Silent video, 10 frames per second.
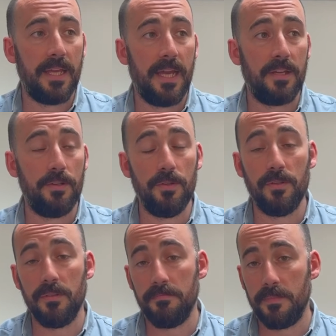And
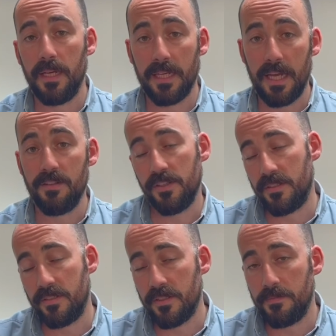Google, again,
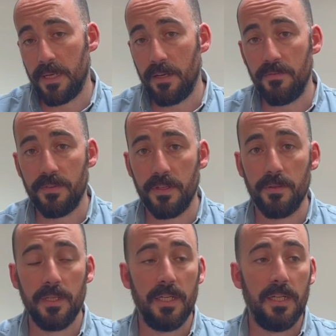just my own view,